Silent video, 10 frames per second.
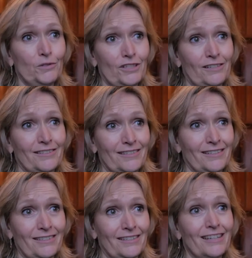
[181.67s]

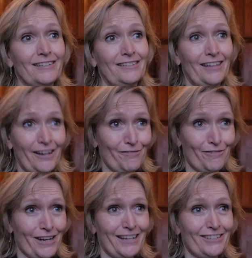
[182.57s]
audiences and get a live
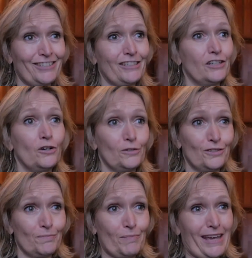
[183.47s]
reaction and hold
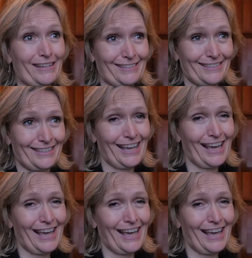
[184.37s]
debates.